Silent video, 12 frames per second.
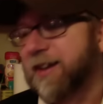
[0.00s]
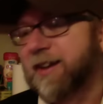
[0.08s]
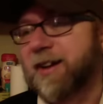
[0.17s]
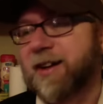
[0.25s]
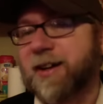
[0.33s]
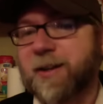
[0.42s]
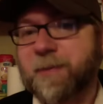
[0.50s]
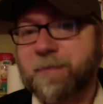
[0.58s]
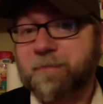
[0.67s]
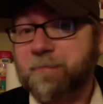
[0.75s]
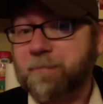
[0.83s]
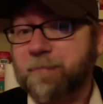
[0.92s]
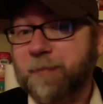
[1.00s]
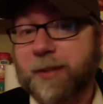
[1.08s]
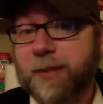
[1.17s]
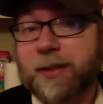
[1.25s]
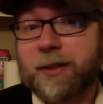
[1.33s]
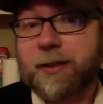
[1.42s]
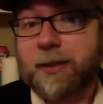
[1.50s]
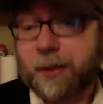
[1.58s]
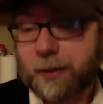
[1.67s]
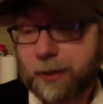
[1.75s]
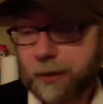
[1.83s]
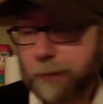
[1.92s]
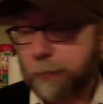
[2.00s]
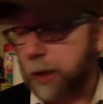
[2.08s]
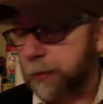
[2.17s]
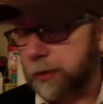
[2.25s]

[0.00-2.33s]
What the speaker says: So the Deadly Prey was